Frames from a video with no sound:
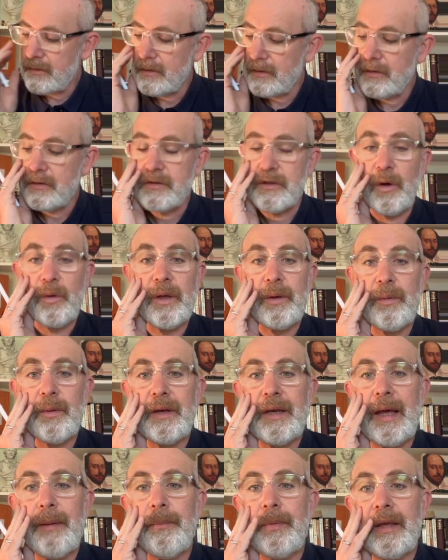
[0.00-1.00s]
So he will
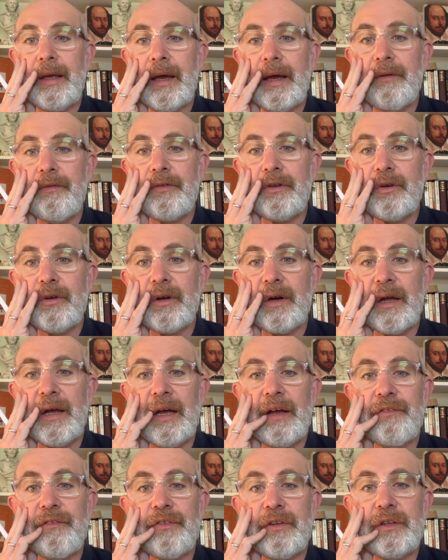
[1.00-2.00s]
let me have the other
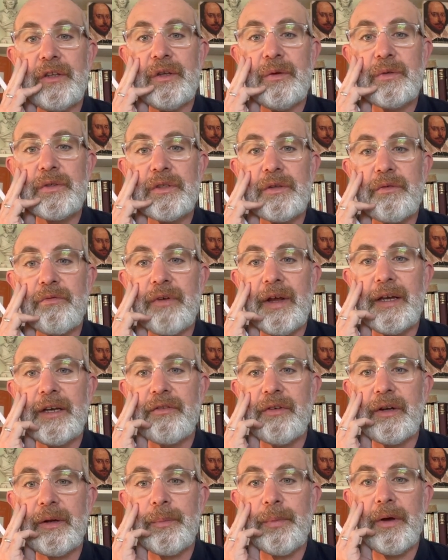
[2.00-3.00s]
half in use to
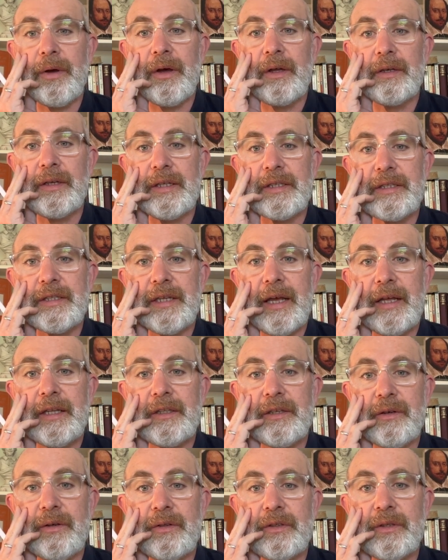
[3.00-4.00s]
render it upon his death
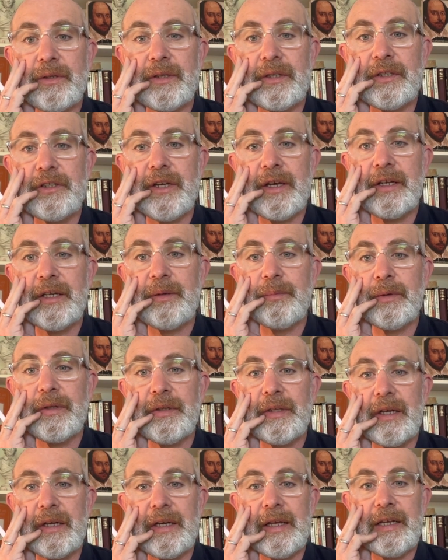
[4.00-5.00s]
unto the gentleman
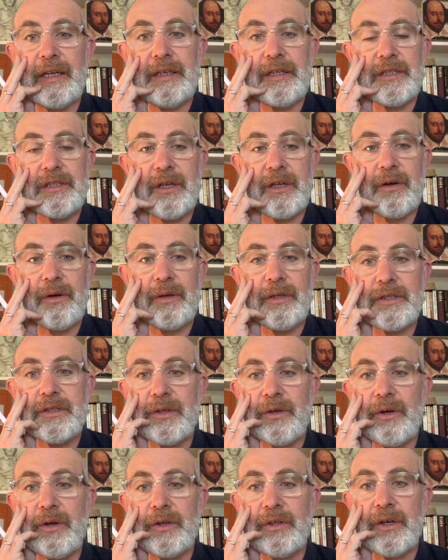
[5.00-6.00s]
that lately stole his
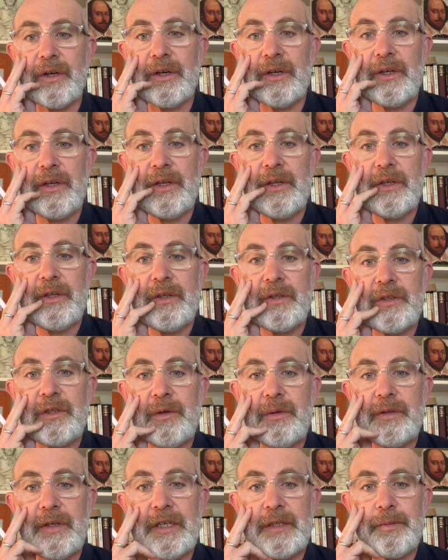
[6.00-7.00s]
daughter.
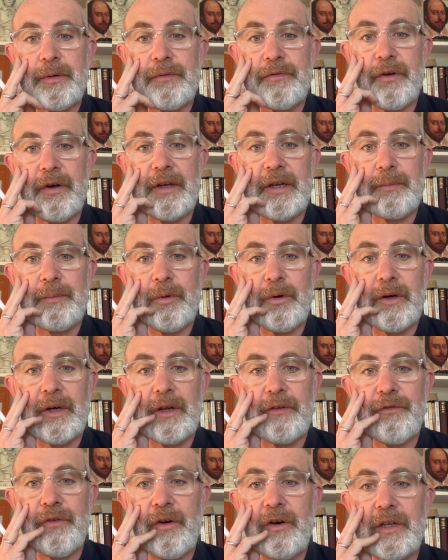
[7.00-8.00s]
Two things provided more,
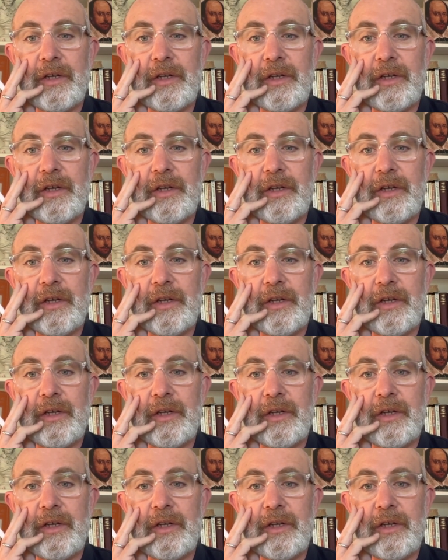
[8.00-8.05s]
that for